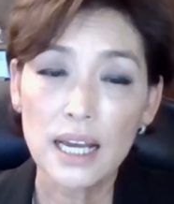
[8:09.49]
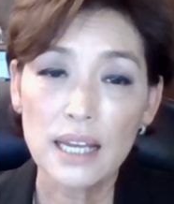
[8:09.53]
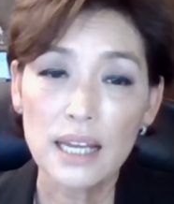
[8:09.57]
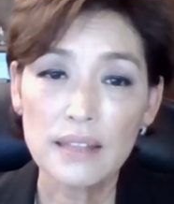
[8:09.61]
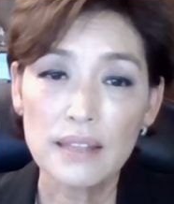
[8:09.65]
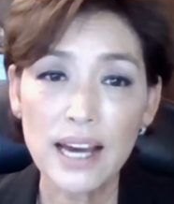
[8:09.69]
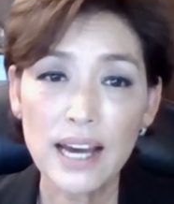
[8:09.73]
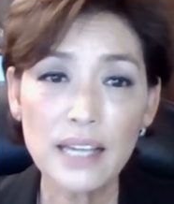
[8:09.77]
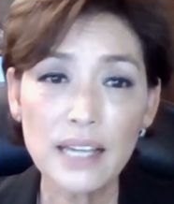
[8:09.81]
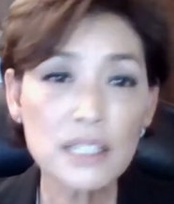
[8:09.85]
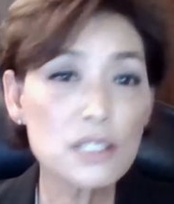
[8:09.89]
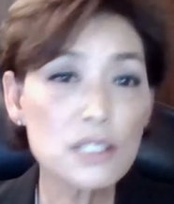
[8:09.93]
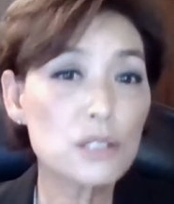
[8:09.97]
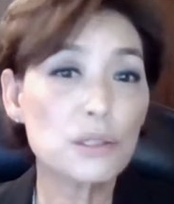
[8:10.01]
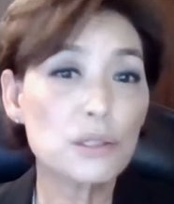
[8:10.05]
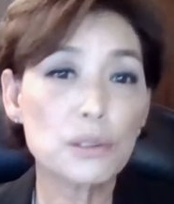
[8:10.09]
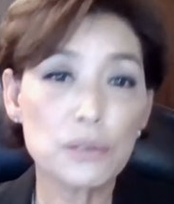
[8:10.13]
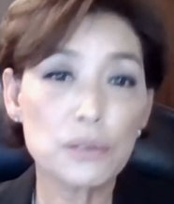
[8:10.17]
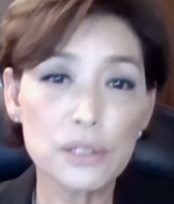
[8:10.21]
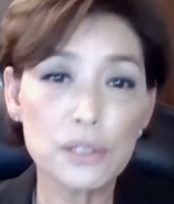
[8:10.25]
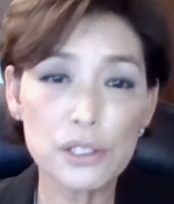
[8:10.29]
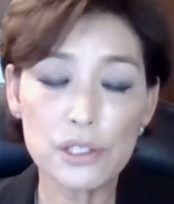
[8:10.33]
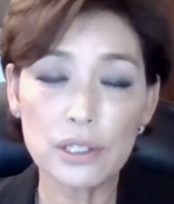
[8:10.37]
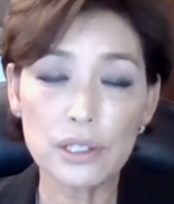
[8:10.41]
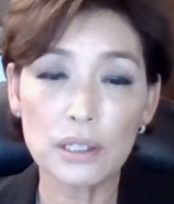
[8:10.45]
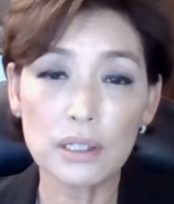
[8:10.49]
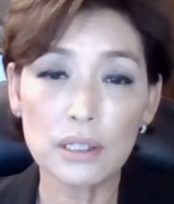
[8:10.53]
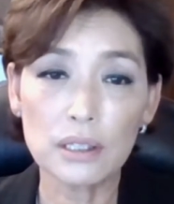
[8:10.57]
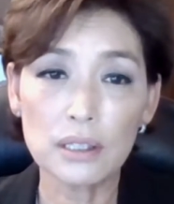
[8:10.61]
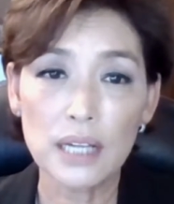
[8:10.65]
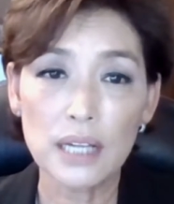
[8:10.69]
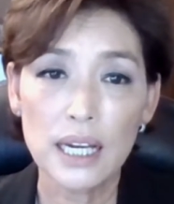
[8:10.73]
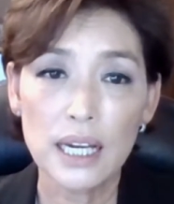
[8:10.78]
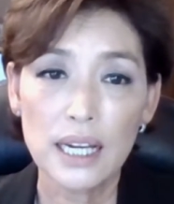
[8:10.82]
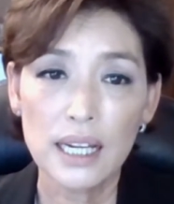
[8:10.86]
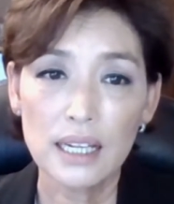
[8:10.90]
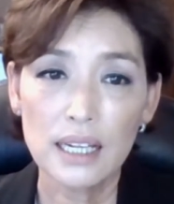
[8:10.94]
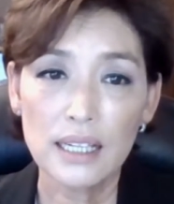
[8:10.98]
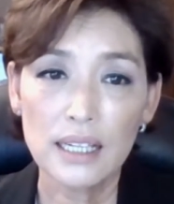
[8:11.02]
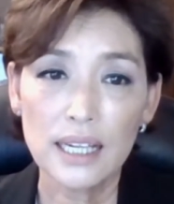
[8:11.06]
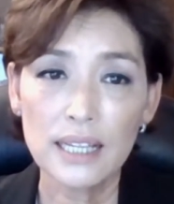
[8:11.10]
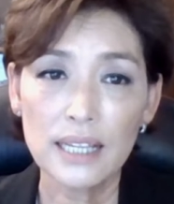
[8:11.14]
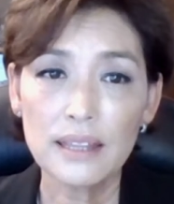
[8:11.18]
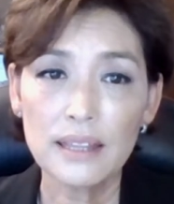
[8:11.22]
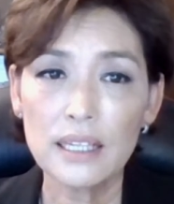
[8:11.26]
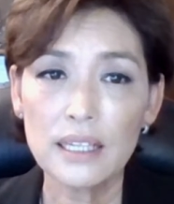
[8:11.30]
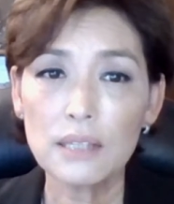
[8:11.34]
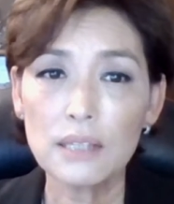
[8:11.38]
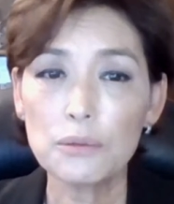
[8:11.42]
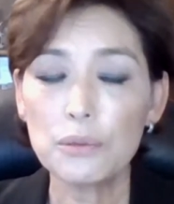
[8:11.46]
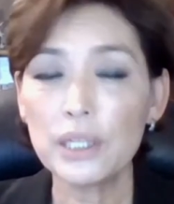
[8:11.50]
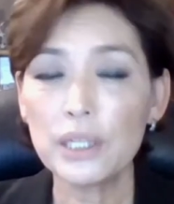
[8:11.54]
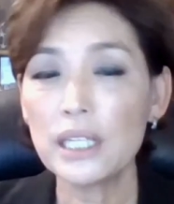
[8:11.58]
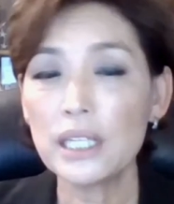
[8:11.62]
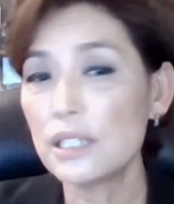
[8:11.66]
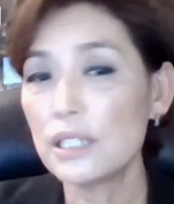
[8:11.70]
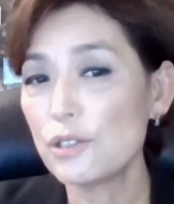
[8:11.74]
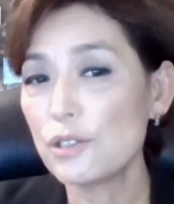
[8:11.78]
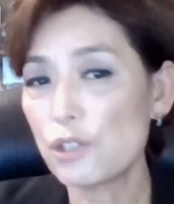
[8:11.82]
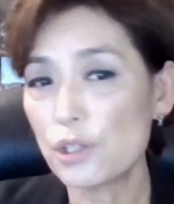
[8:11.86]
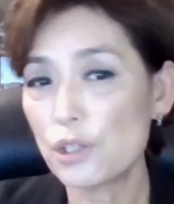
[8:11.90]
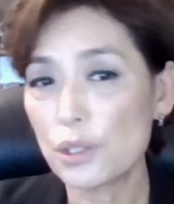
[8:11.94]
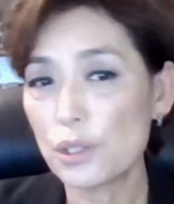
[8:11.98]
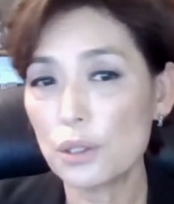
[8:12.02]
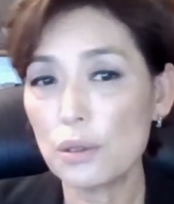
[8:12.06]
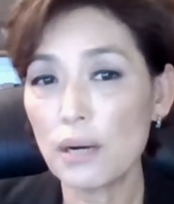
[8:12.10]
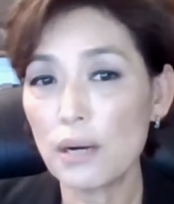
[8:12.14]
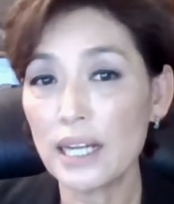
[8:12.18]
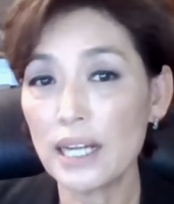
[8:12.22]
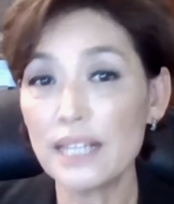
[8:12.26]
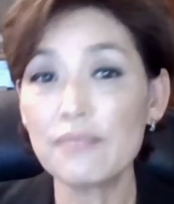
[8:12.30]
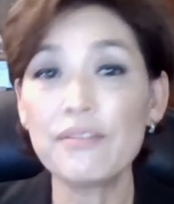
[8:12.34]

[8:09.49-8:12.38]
And that is crucial. And I think we need to uh,